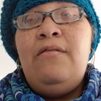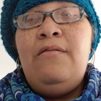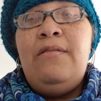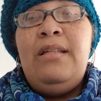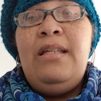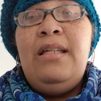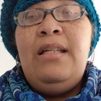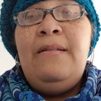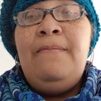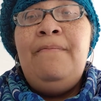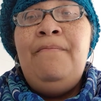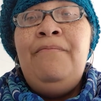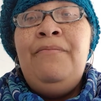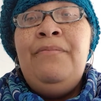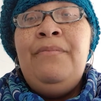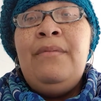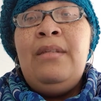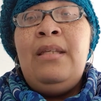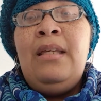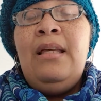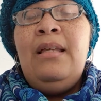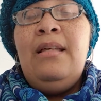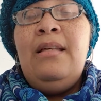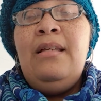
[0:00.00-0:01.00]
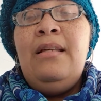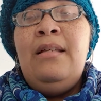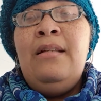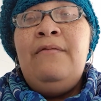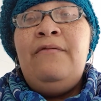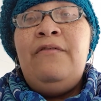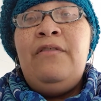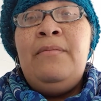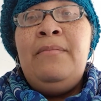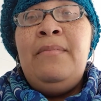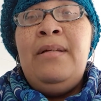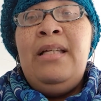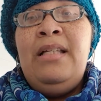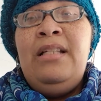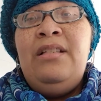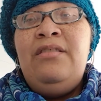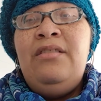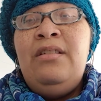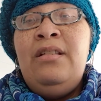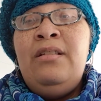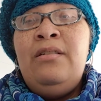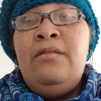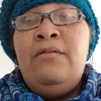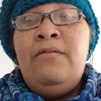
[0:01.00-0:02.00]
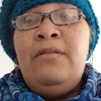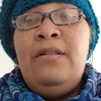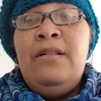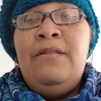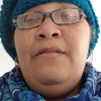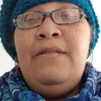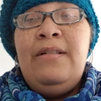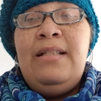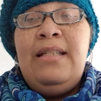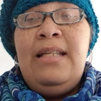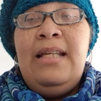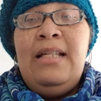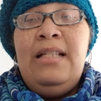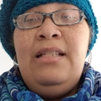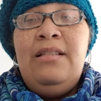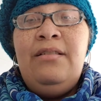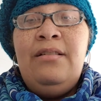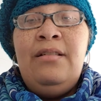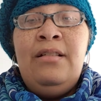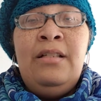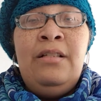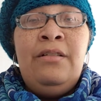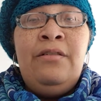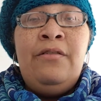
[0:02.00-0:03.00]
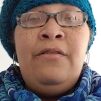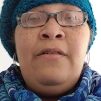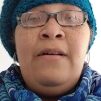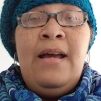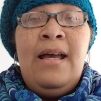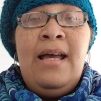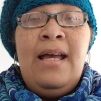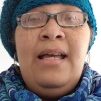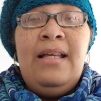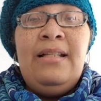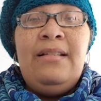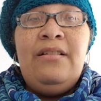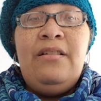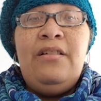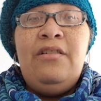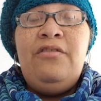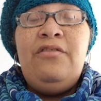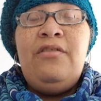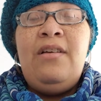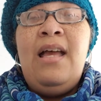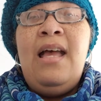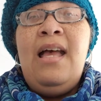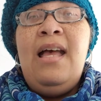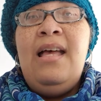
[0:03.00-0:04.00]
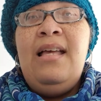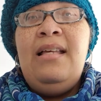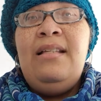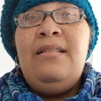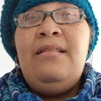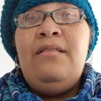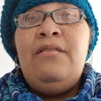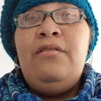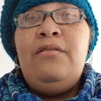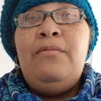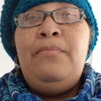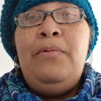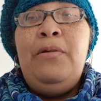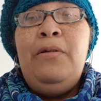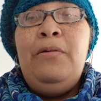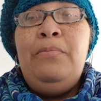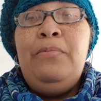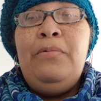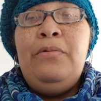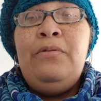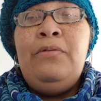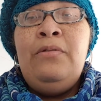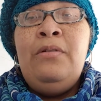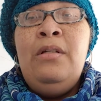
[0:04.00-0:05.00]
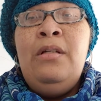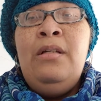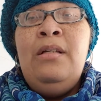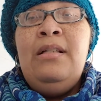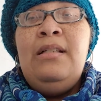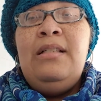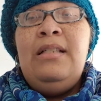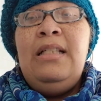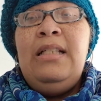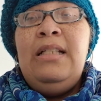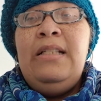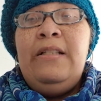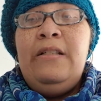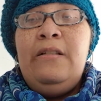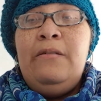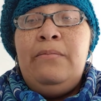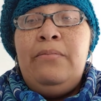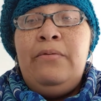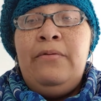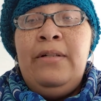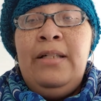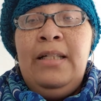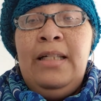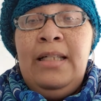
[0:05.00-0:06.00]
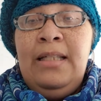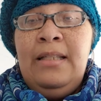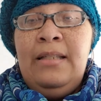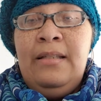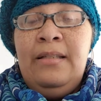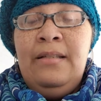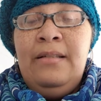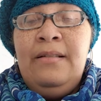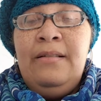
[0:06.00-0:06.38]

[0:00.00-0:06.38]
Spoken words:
get inflammation or irritation in your eyes because your pupil needs to breathe.